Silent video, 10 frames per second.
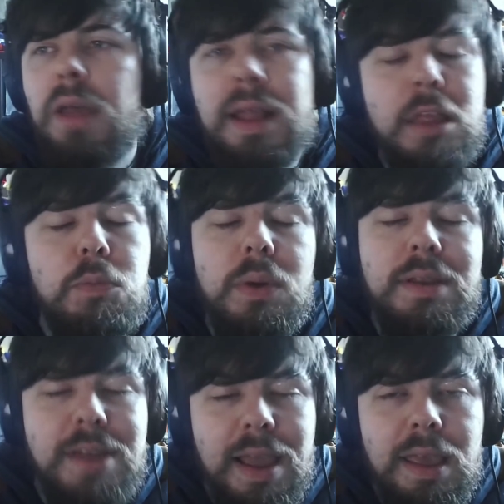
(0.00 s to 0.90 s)
at this
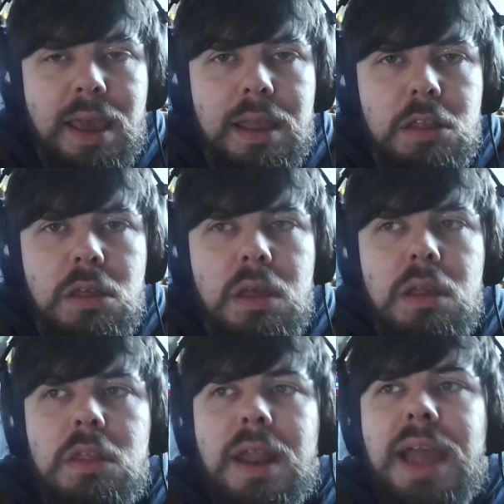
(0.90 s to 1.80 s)
point, decades,
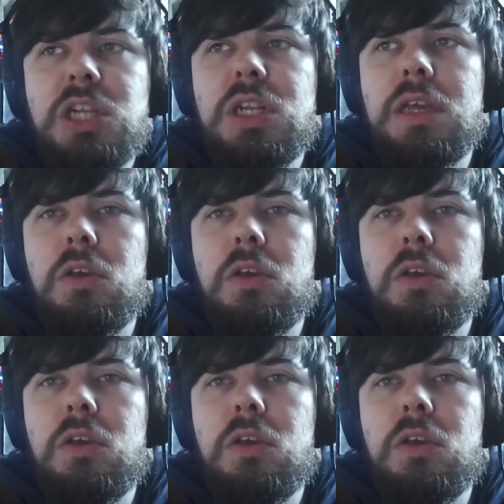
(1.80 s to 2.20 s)
that actually